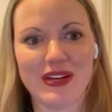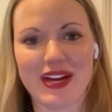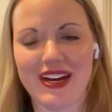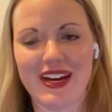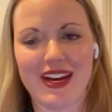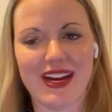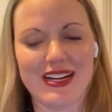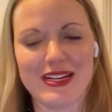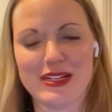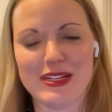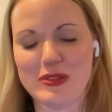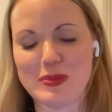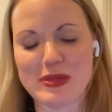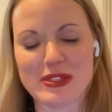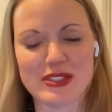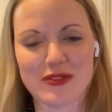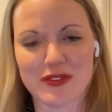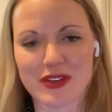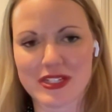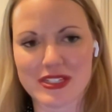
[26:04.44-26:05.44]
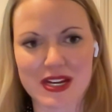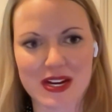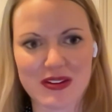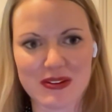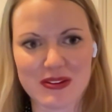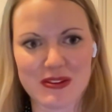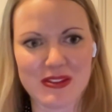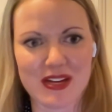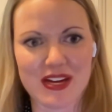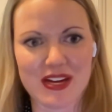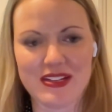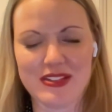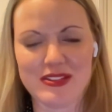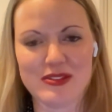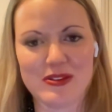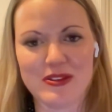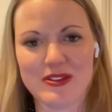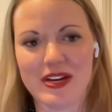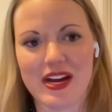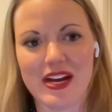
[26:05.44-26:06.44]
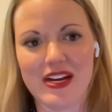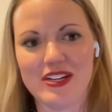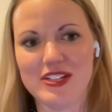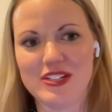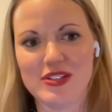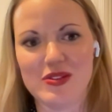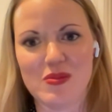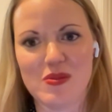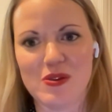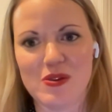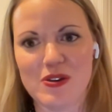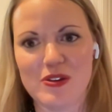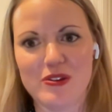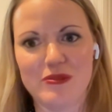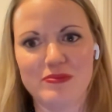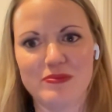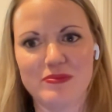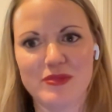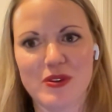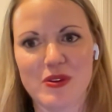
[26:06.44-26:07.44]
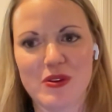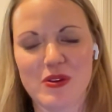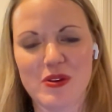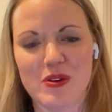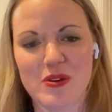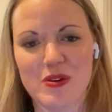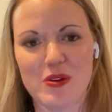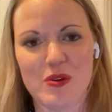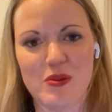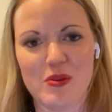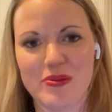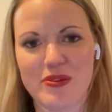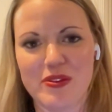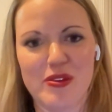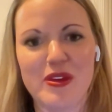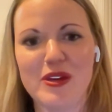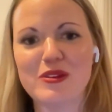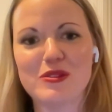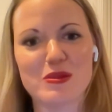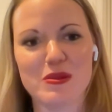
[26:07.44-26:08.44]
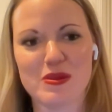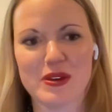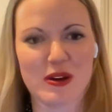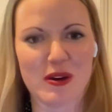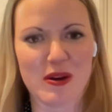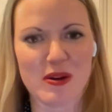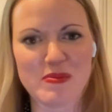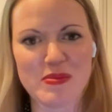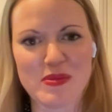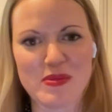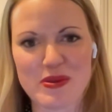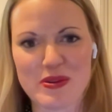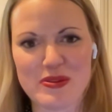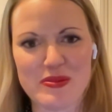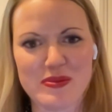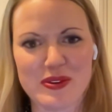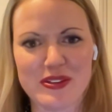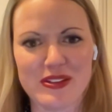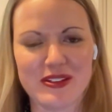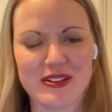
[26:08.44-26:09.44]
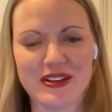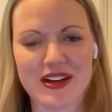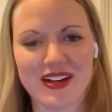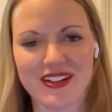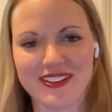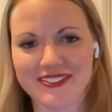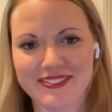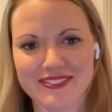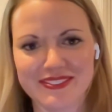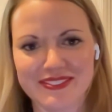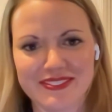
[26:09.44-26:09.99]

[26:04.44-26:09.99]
getting any specific title at a certain age or, or, or the things you think are important when you're young.